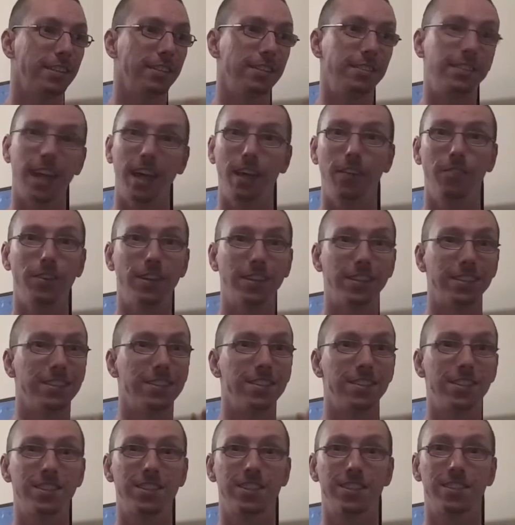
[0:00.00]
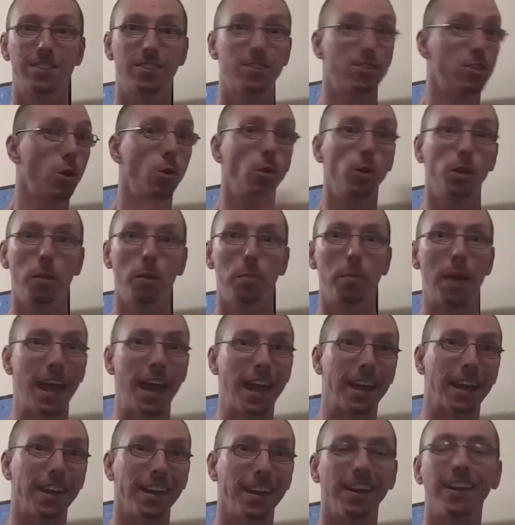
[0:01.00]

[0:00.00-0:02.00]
David Soloban.